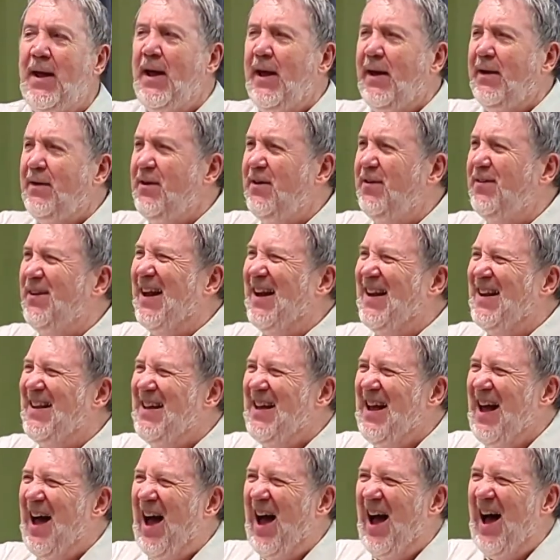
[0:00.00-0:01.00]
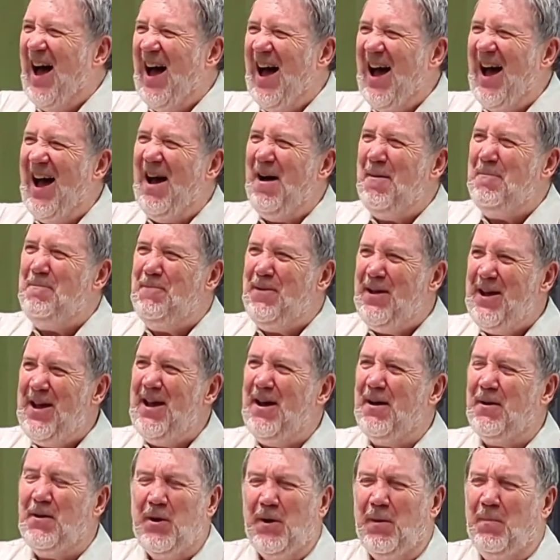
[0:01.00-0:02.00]
she said, ah,
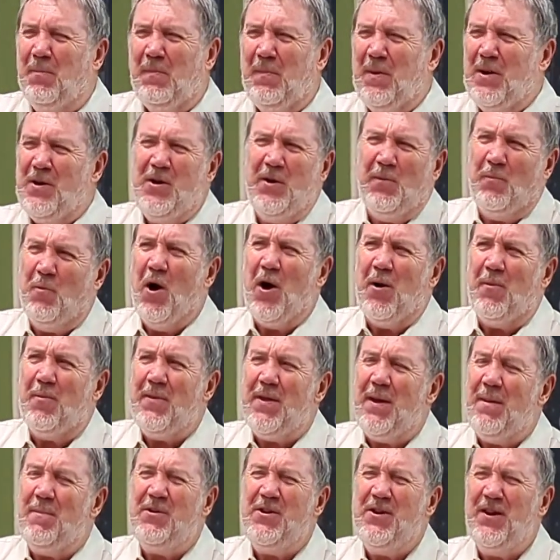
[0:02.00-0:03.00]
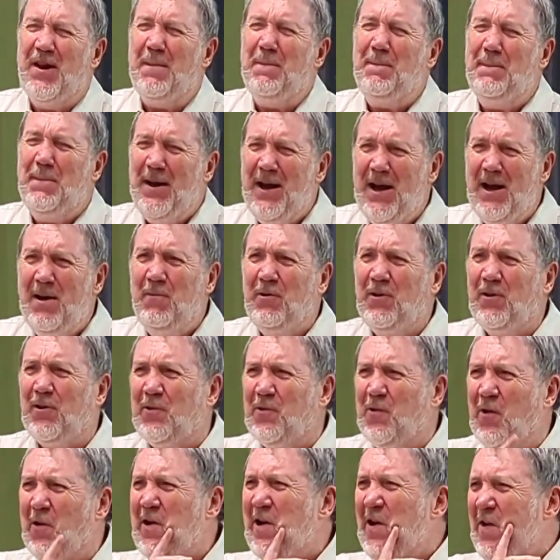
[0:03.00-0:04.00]
Pierre, she'd worked with him, she said, Pierre was
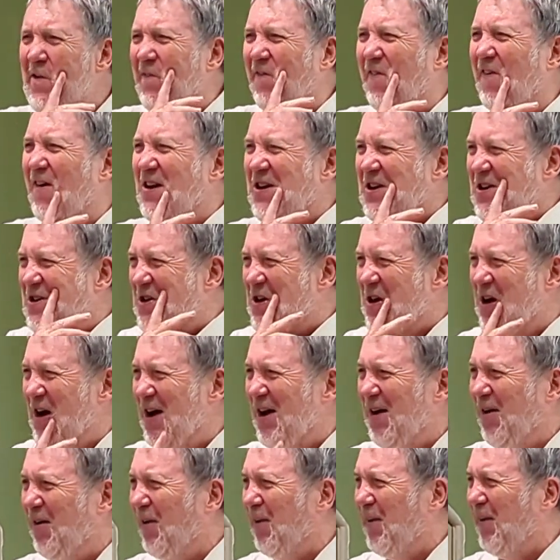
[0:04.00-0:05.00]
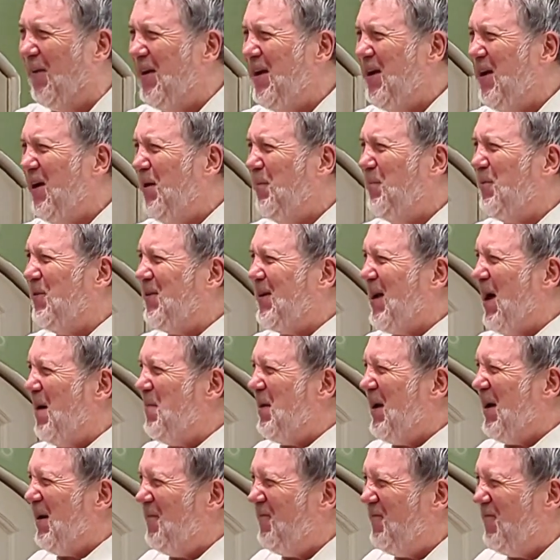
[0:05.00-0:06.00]
looking for a journal and he heard it was coming for